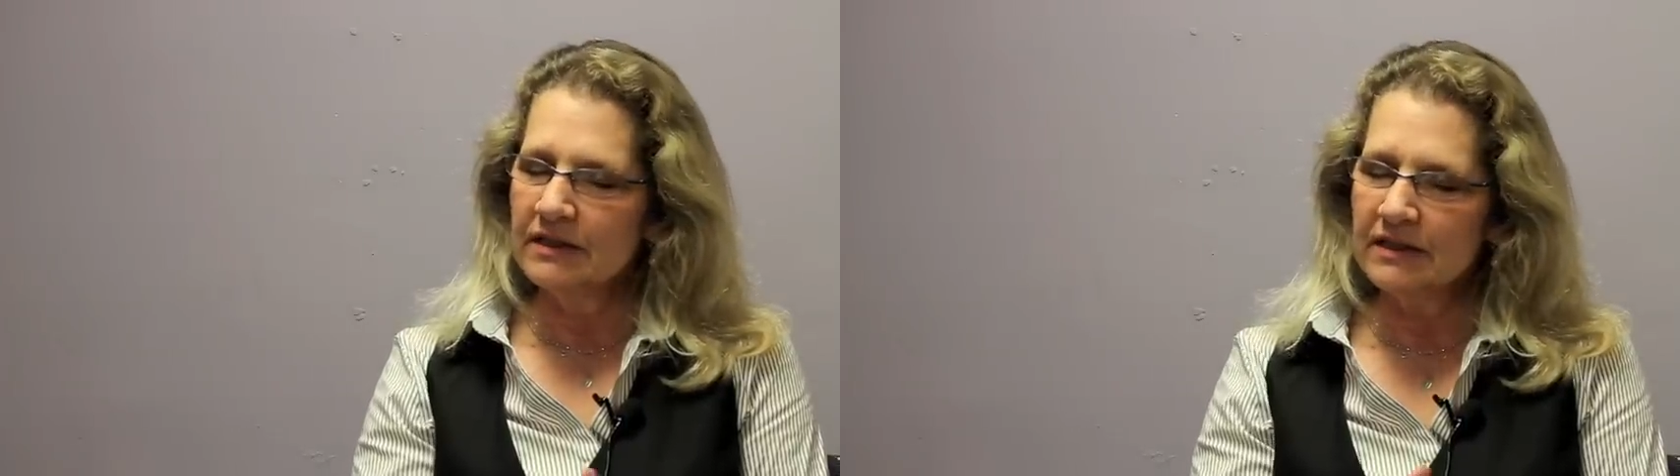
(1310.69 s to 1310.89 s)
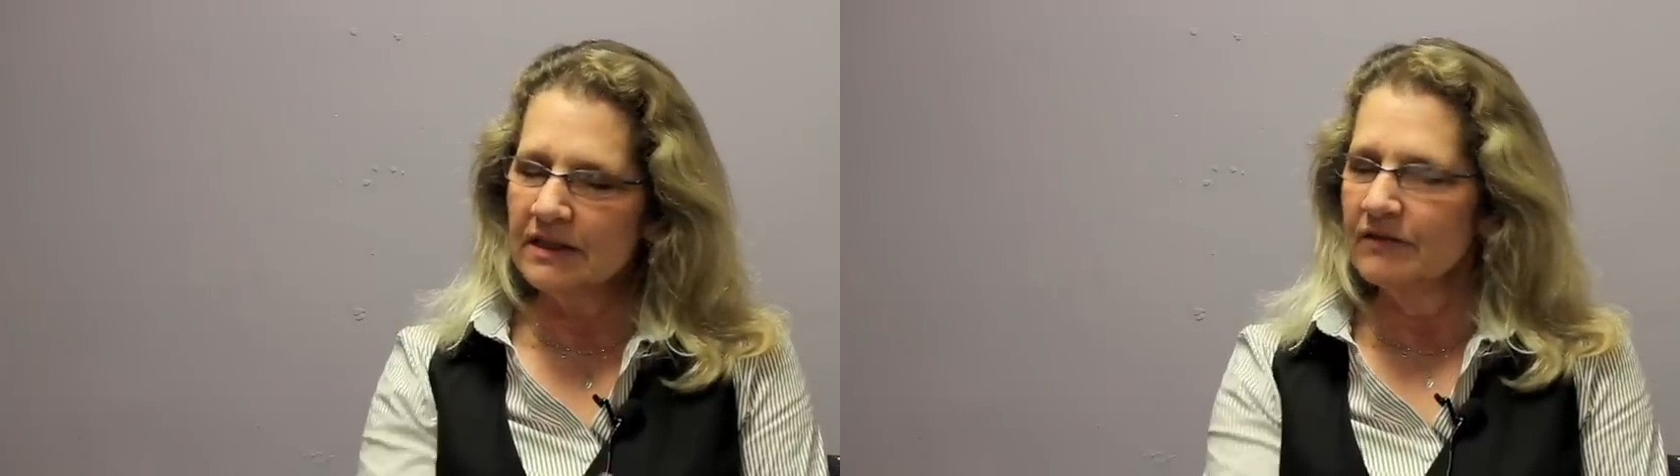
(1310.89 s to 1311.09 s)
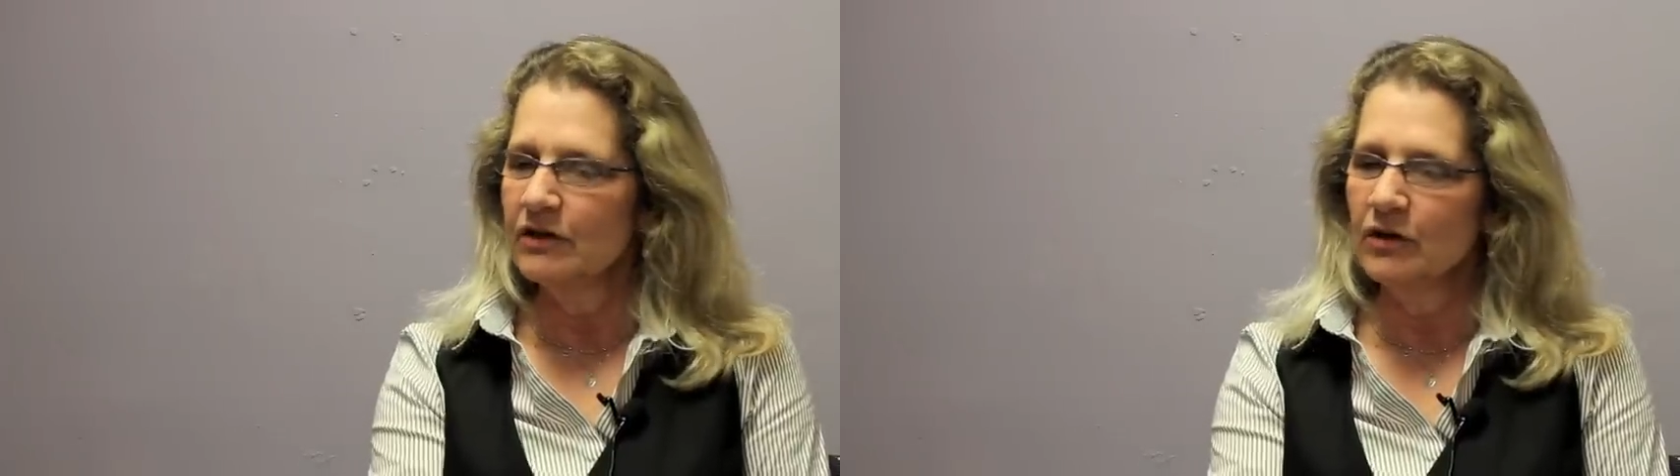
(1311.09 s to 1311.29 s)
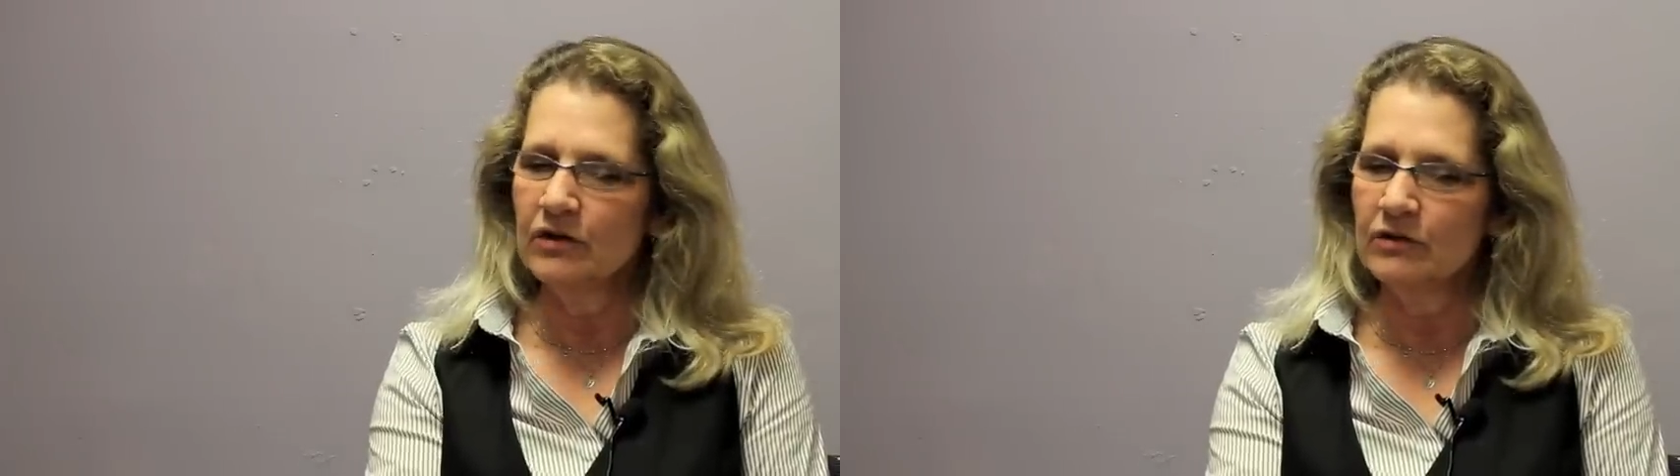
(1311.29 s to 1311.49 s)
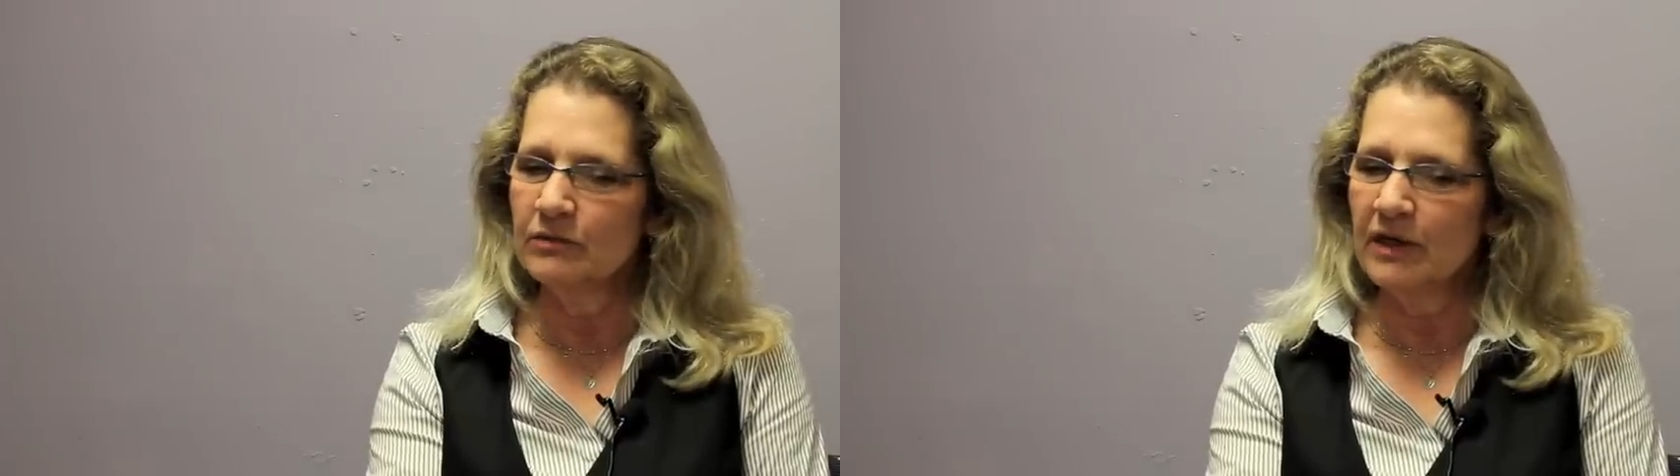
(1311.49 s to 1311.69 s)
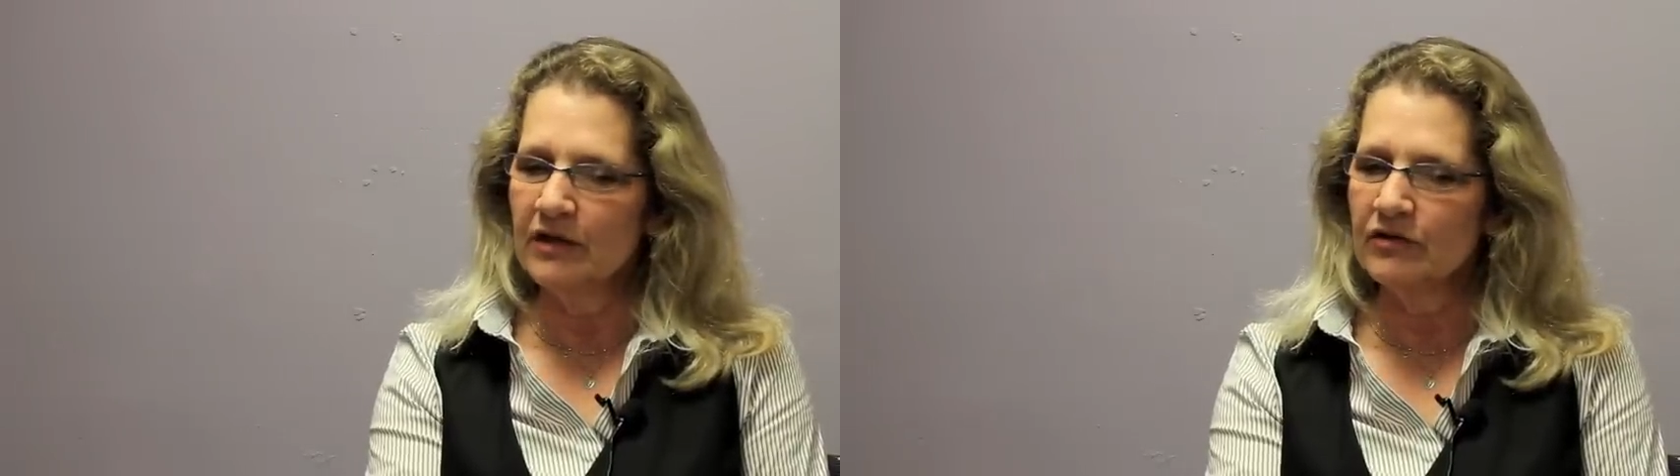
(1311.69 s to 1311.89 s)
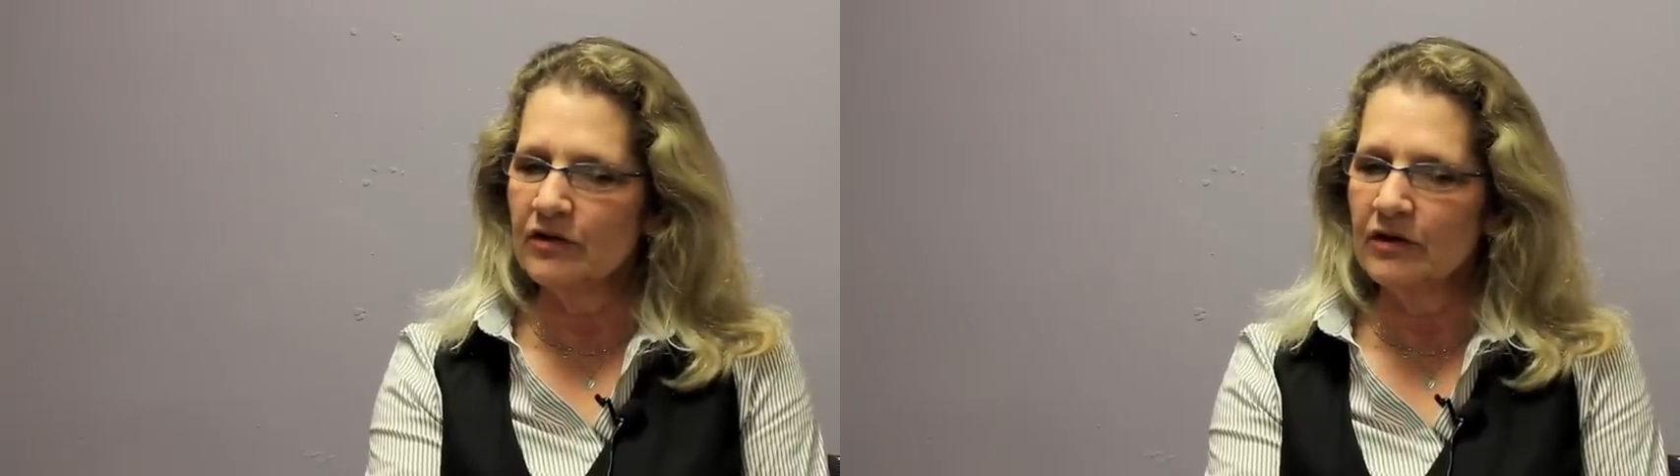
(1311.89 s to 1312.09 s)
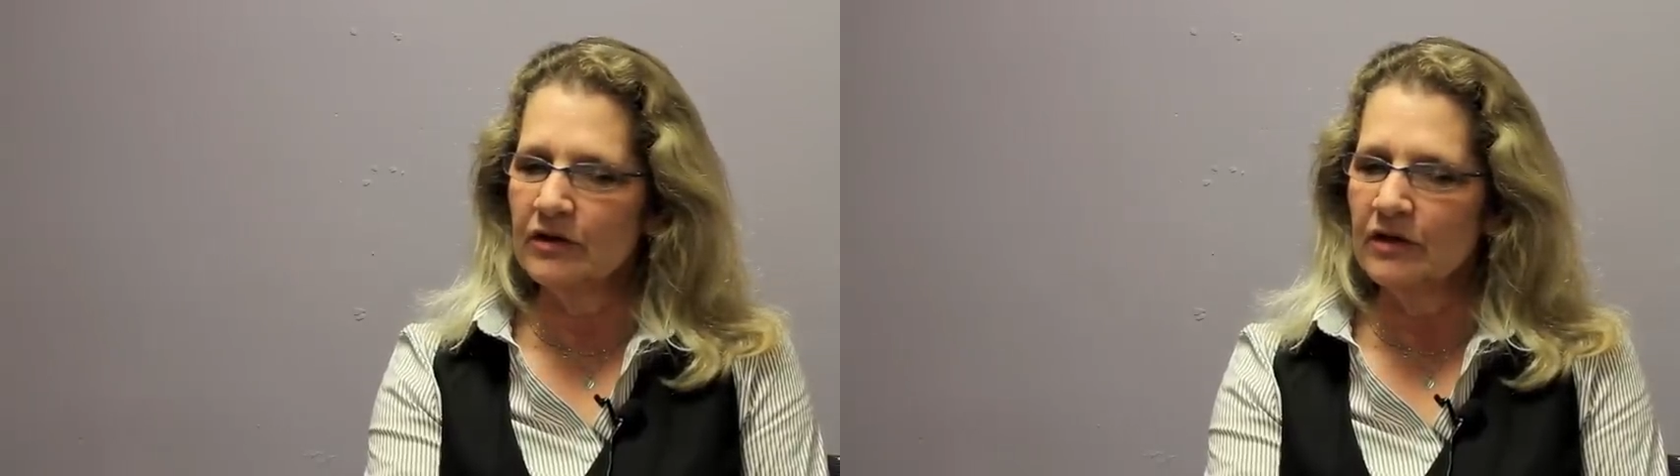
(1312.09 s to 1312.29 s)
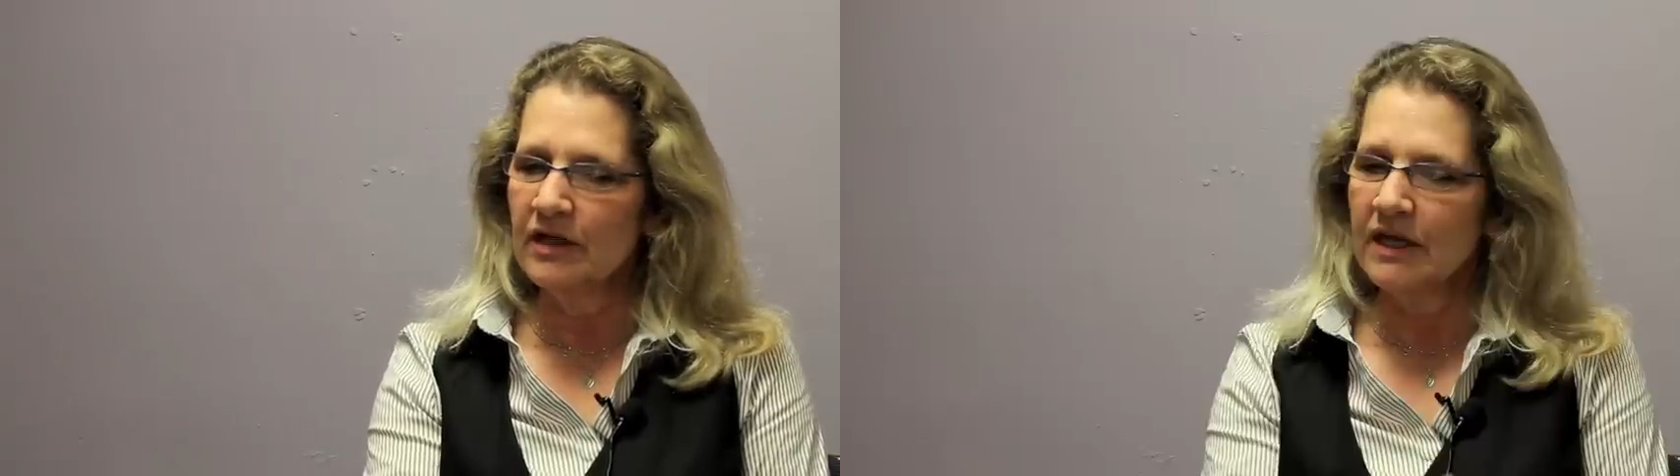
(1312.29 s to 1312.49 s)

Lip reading: leaving our basin